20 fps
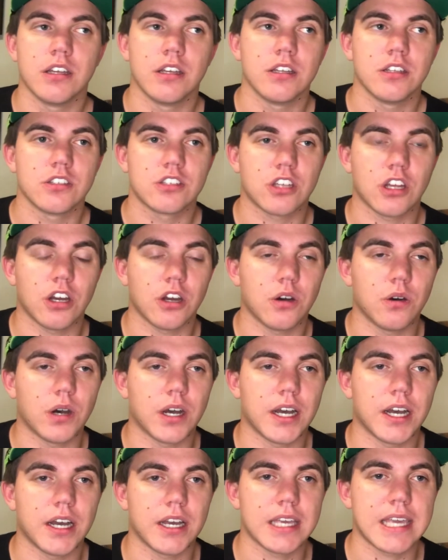So
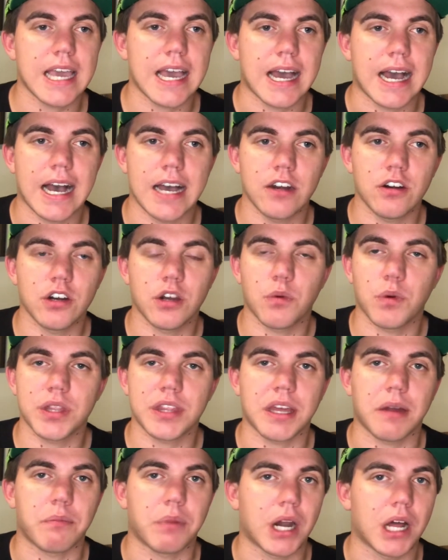uh, yeah, I don't know
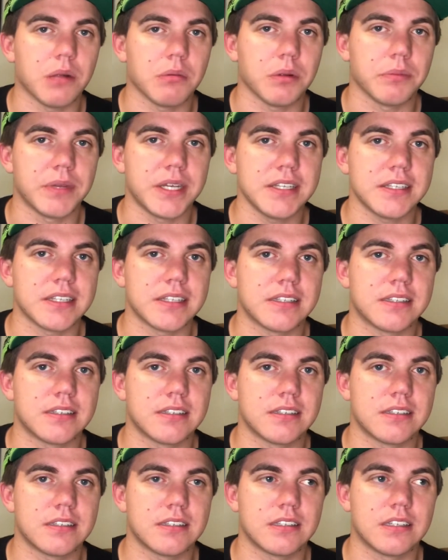what that problem is. It's
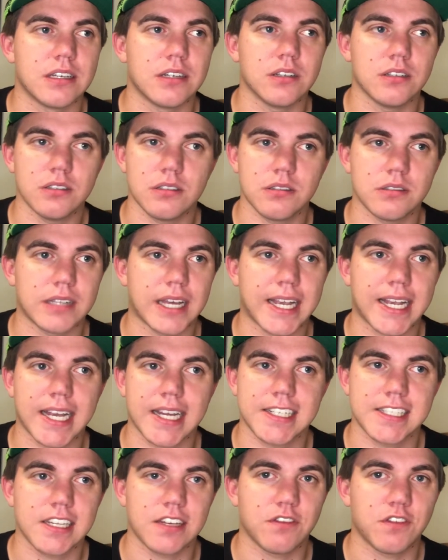still, like
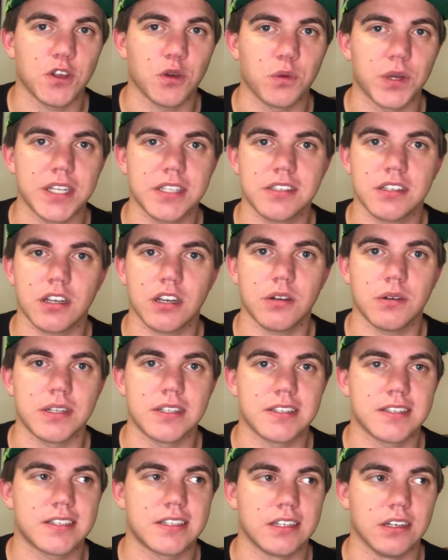I said a few weeks ago,
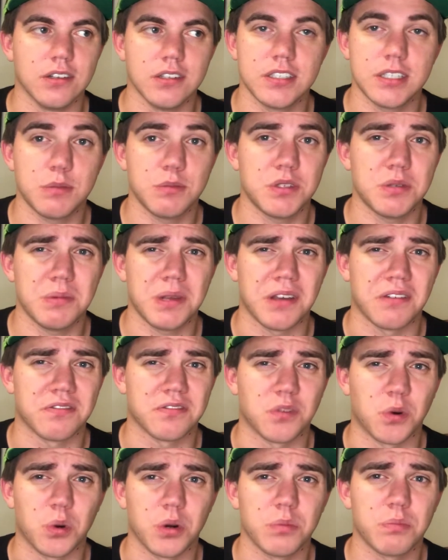it still seems to be a
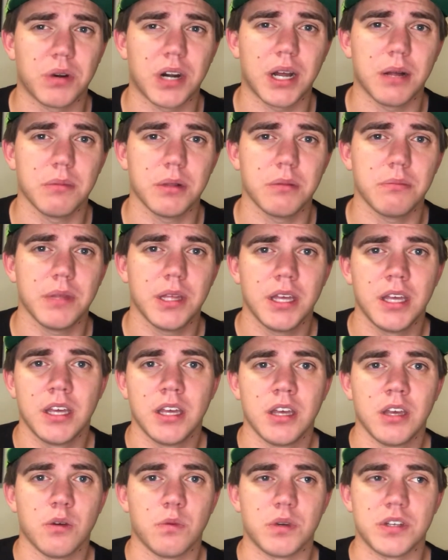Ford problem.
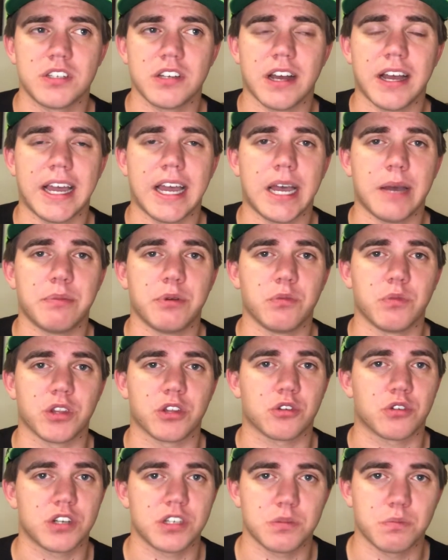We saw it happen
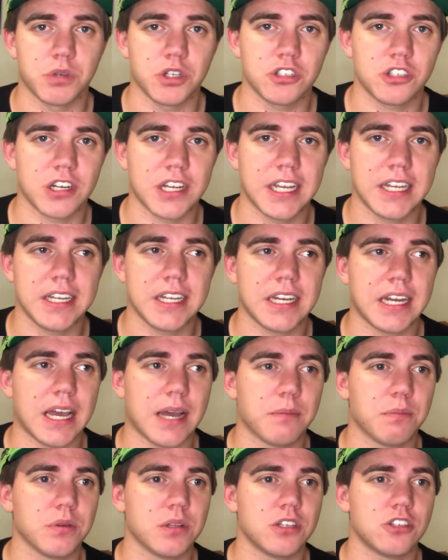with Chris Buescher at
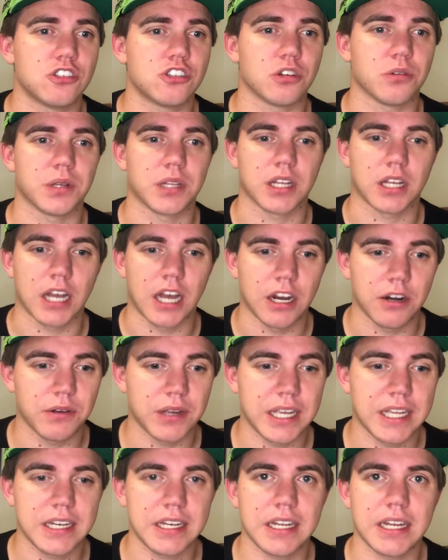Indianapolis, Joey Logano
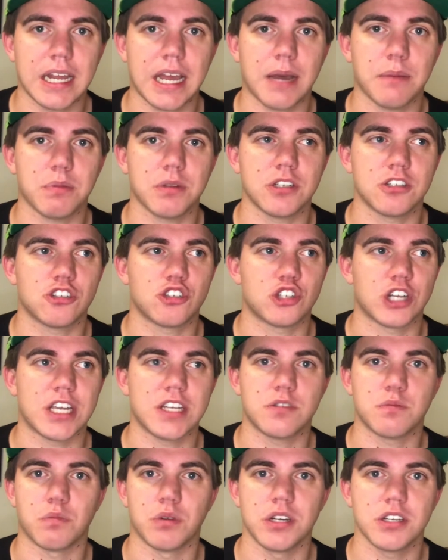at Indianapolis,
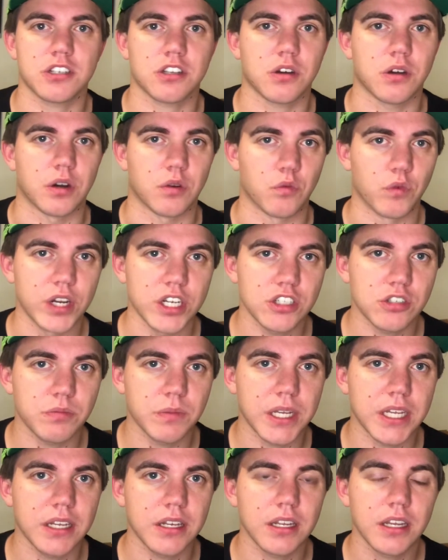Chase Briscoe at
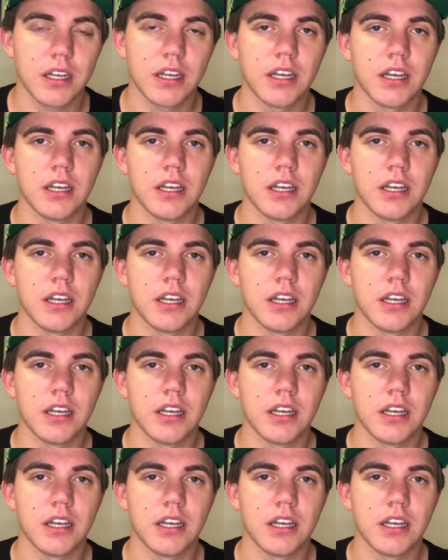Richmond.